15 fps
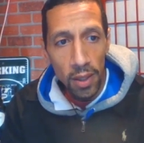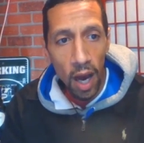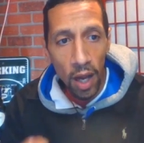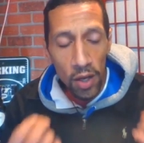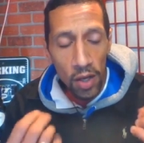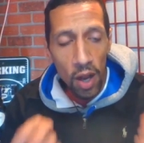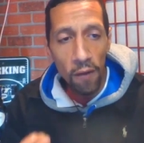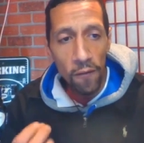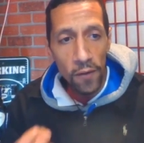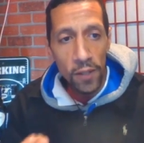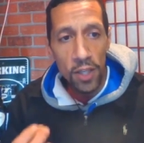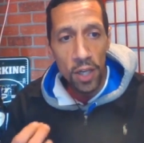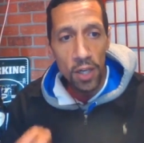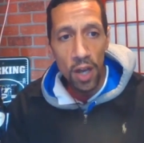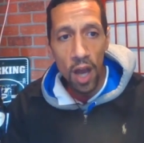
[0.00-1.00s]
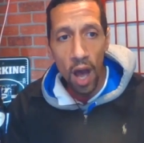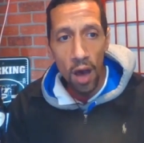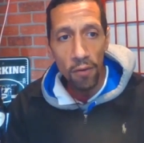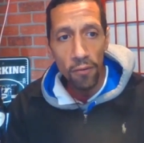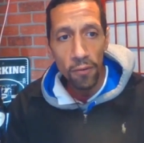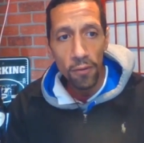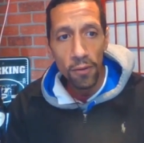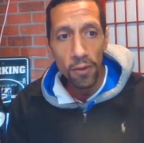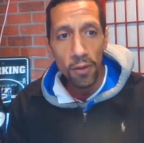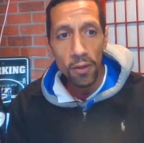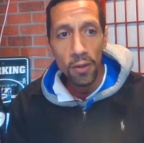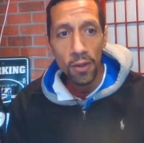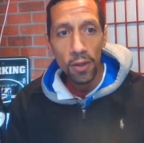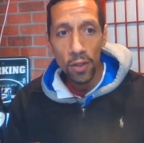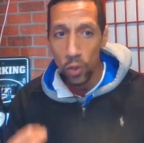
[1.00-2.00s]
enough is enough.
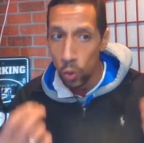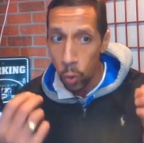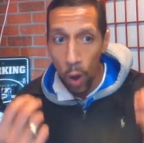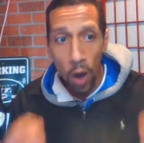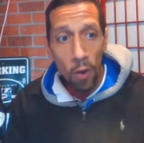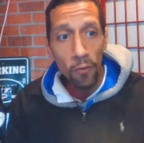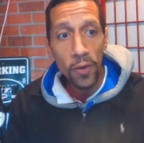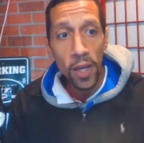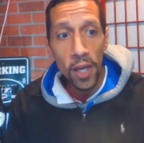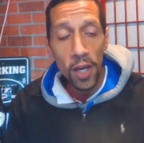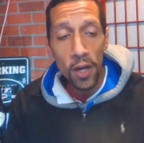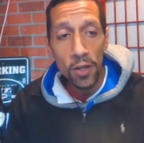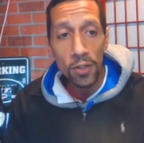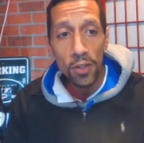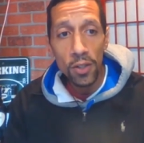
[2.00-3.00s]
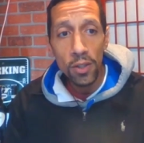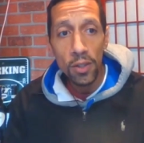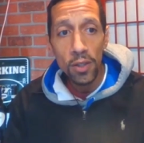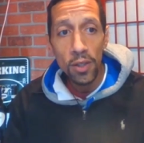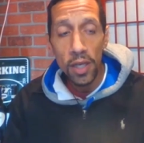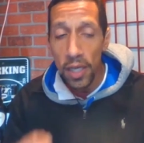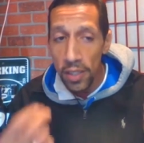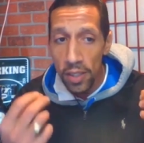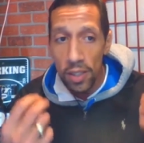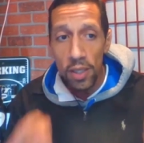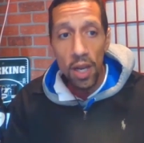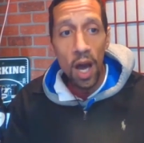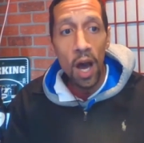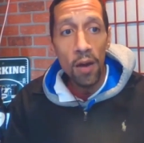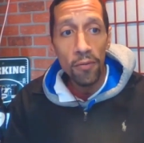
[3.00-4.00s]
12 years is
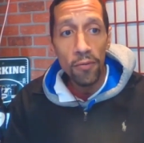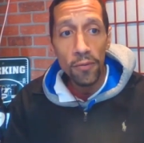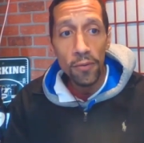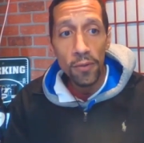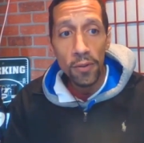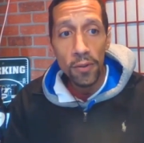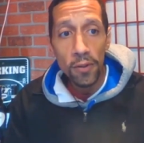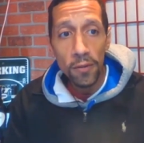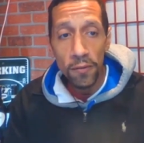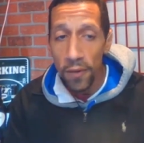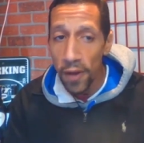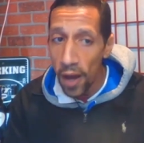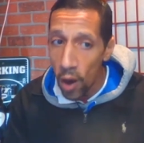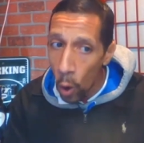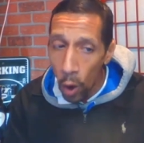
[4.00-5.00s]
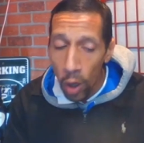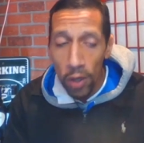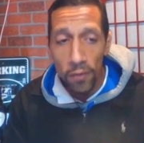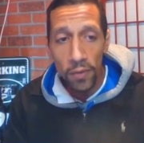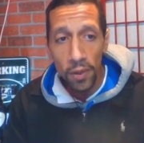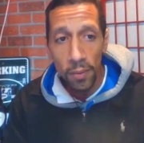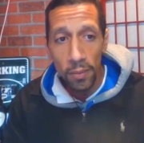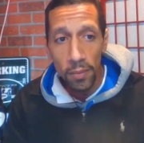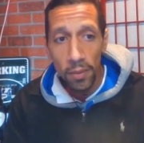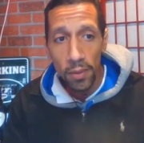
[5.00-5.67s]
enough for all of them.